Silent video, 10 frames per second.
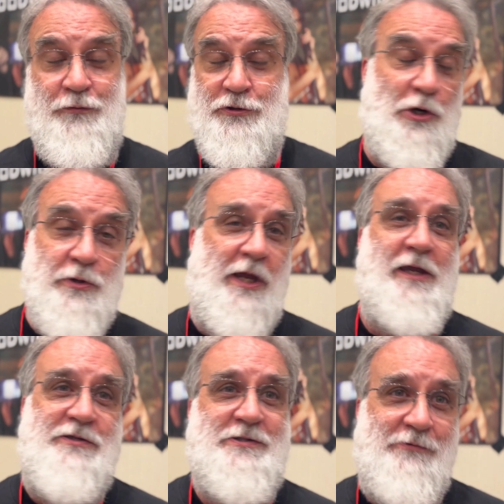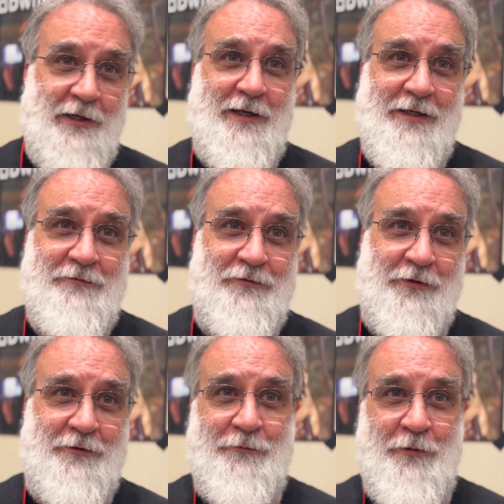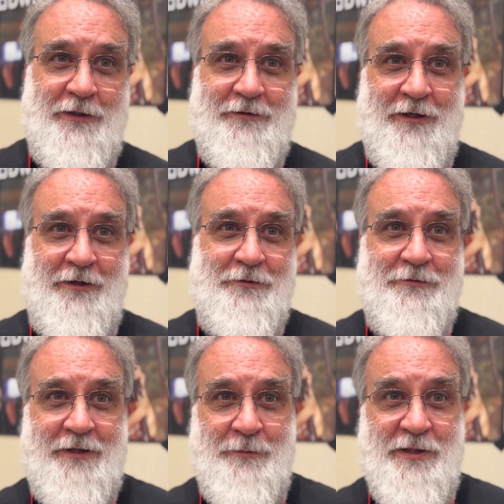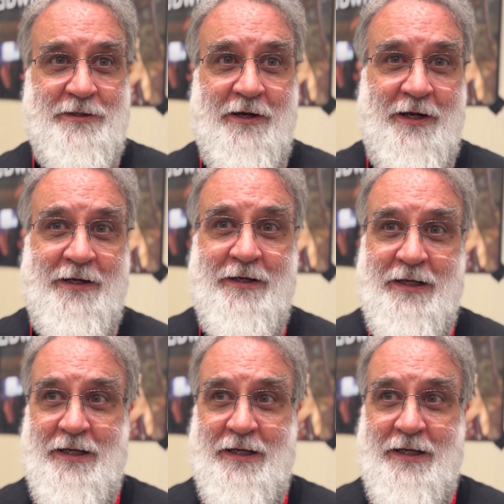showcase, really, for what can be done.